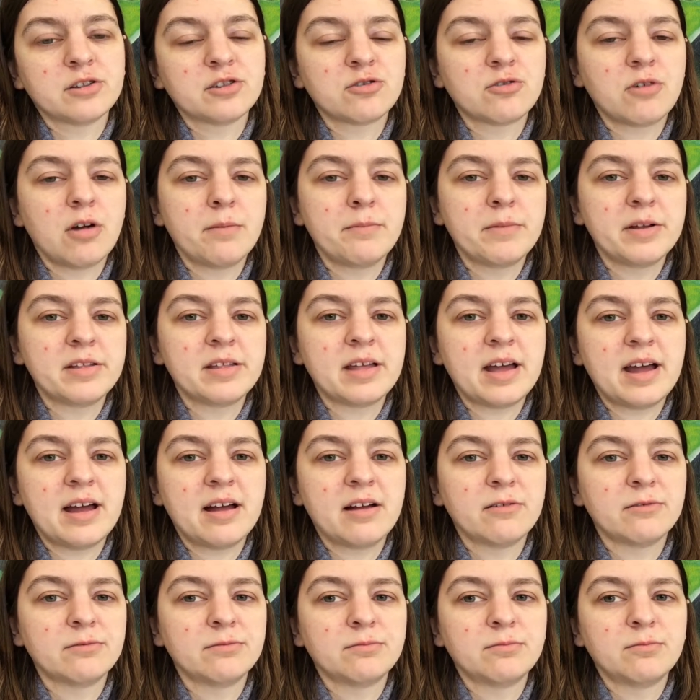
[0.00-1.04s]
scrub it
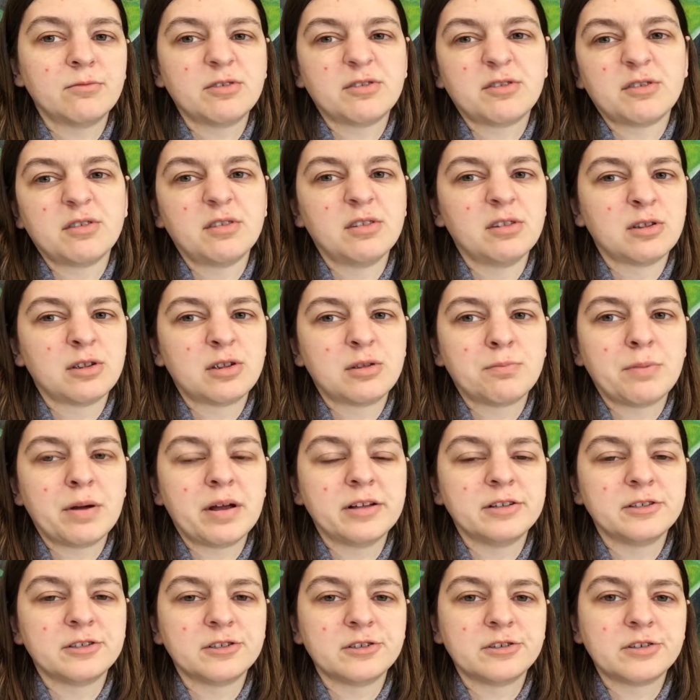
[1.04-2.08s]
down with a little
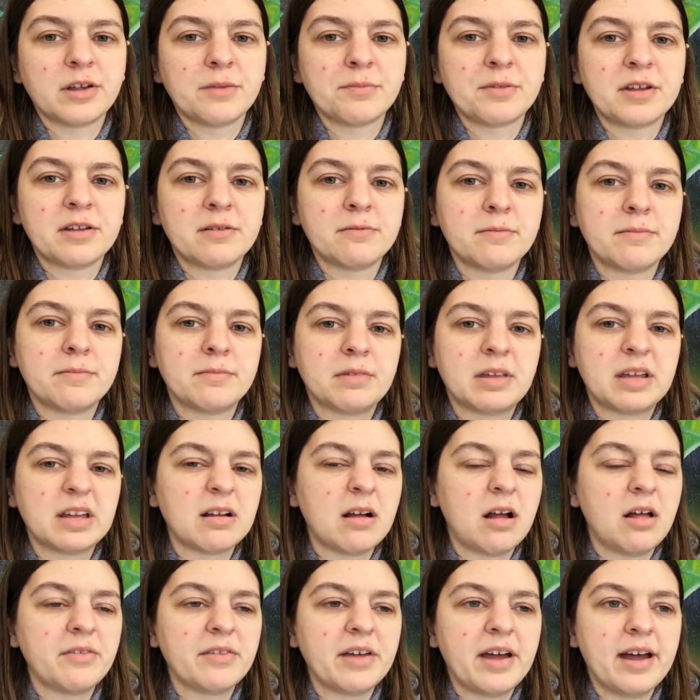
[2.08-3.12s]
sponge or something to get
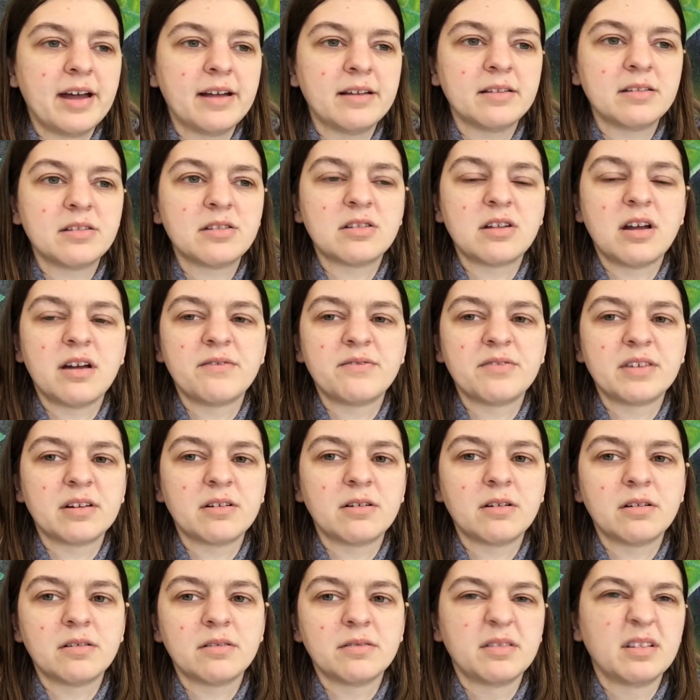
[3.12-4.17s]
all that stuff, the
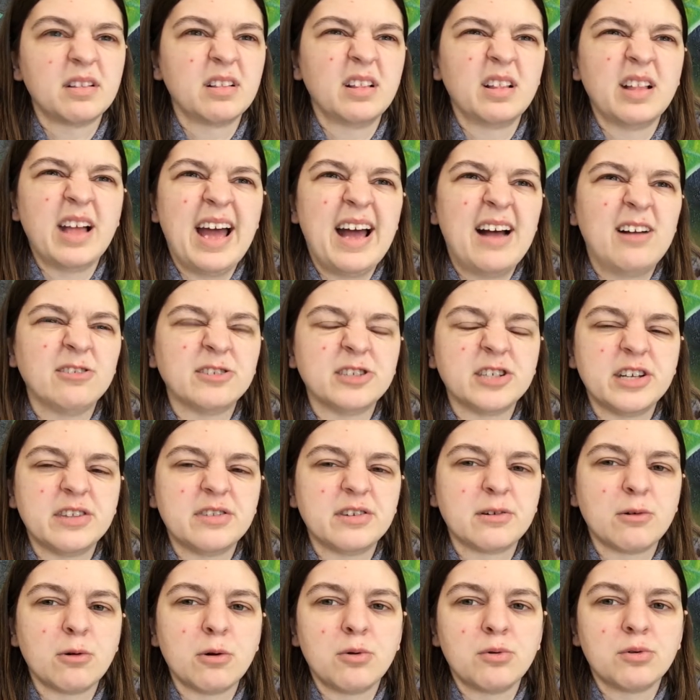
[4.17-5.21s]
little algae
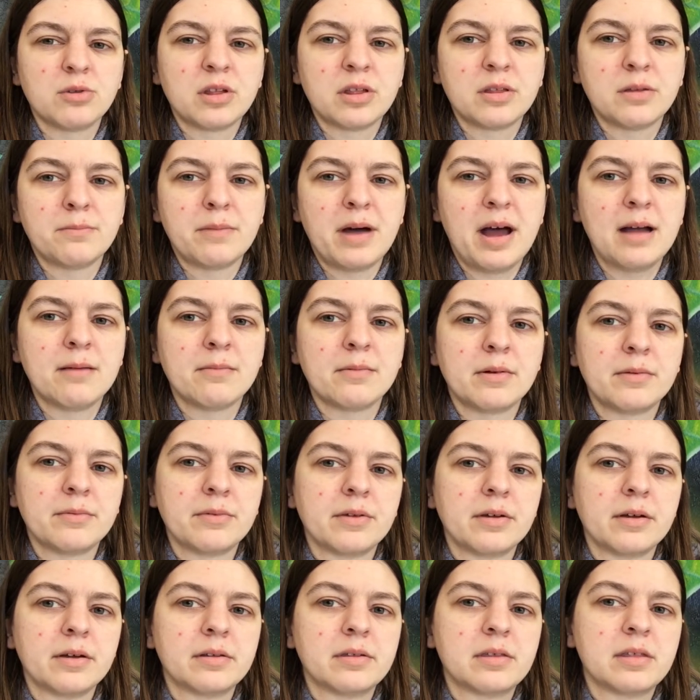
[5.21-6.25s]
that grows on the bottom of
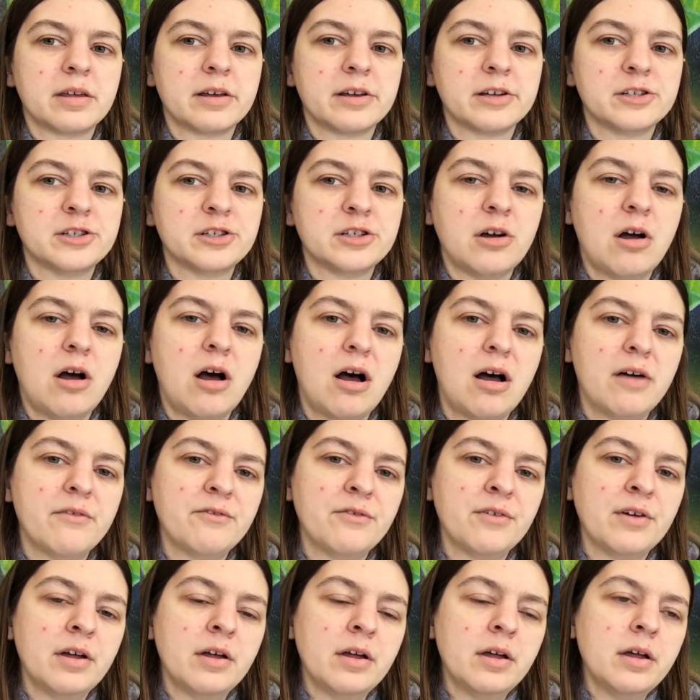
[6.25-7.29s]
the dish
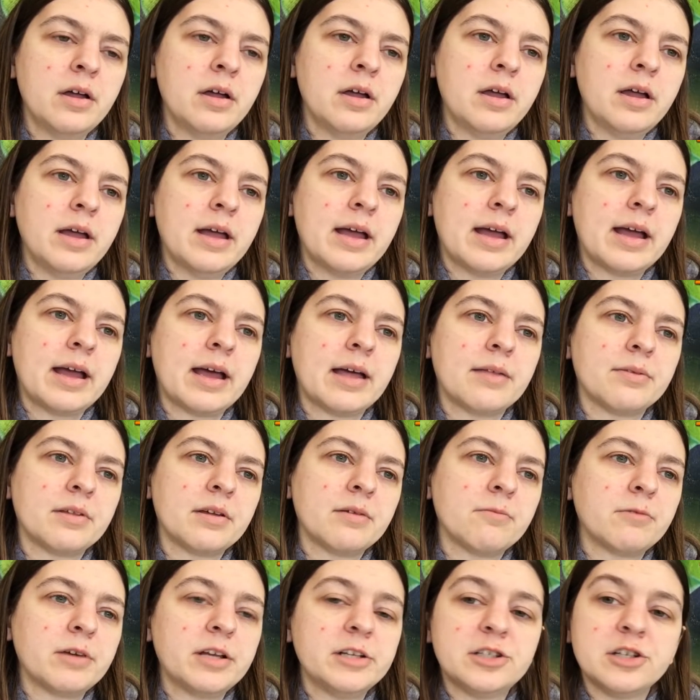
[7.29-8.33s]
off. And
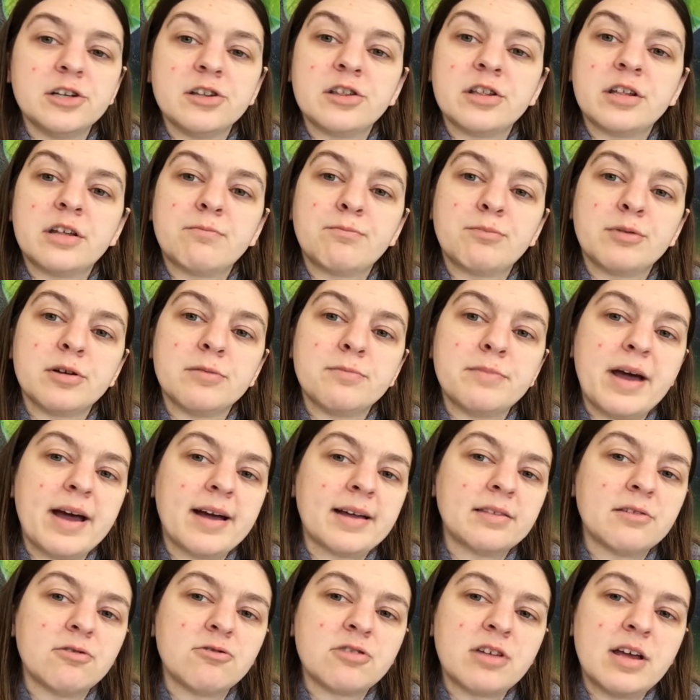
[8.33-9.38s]
then we just put it
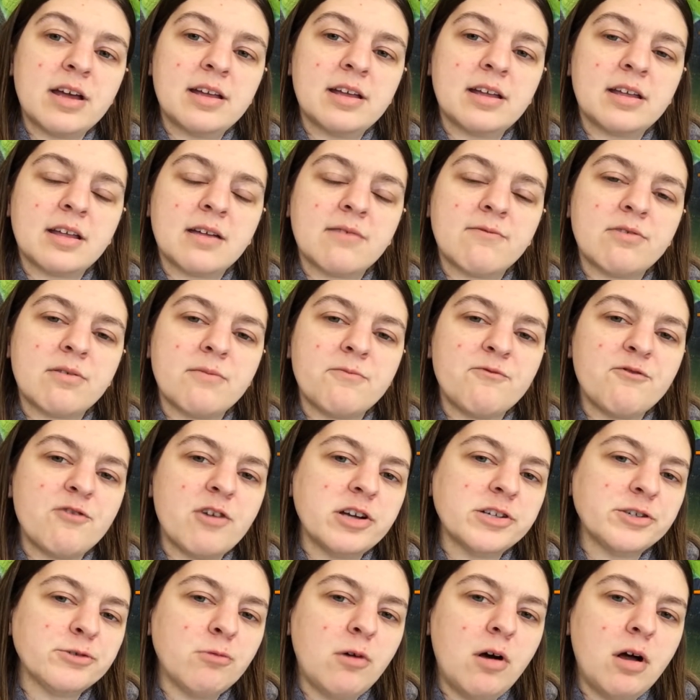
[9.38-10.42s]
back in their tank and give them
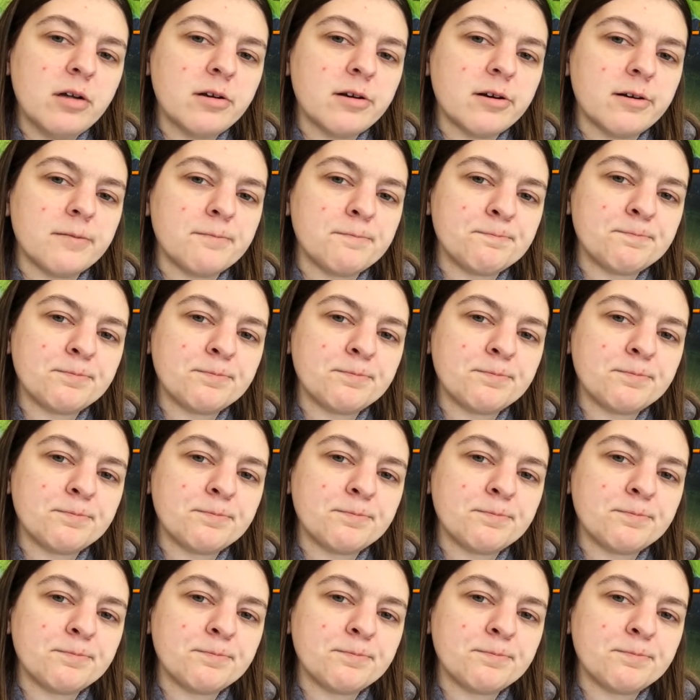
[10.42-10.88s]
fresh water.